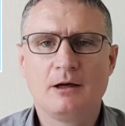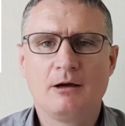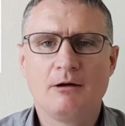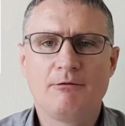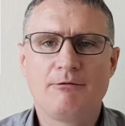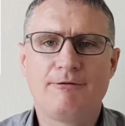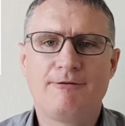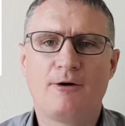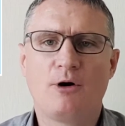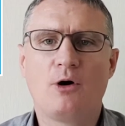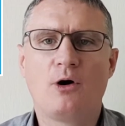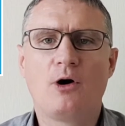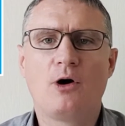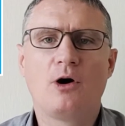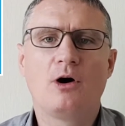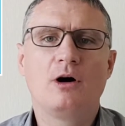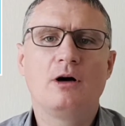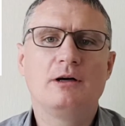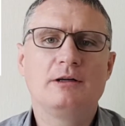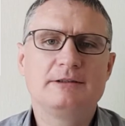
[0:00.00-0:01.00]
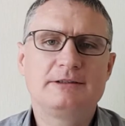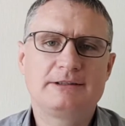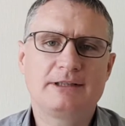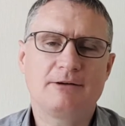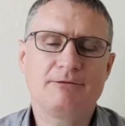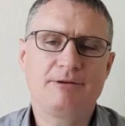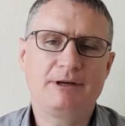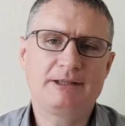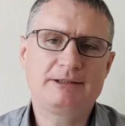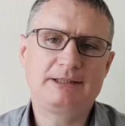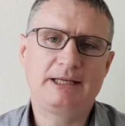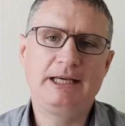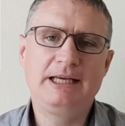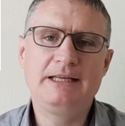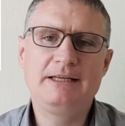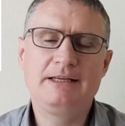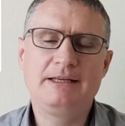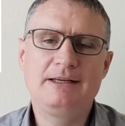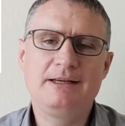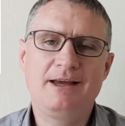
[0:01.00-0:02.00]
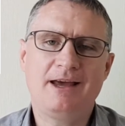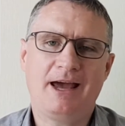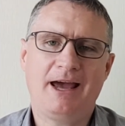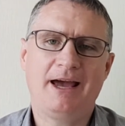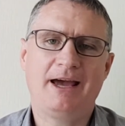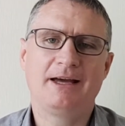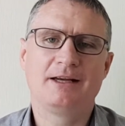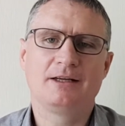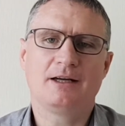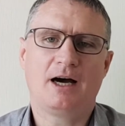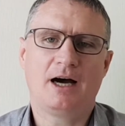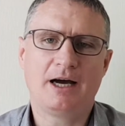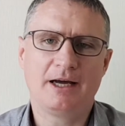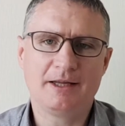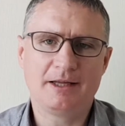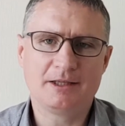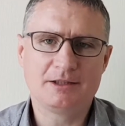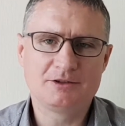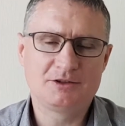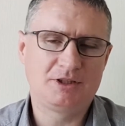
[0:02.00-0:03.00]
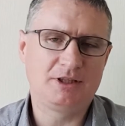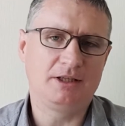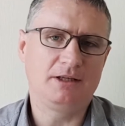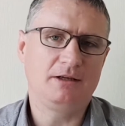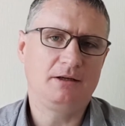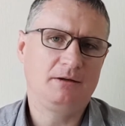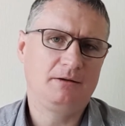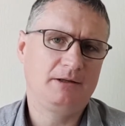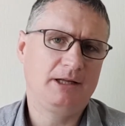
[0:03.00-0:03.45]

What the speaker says: for suffix ed and ing.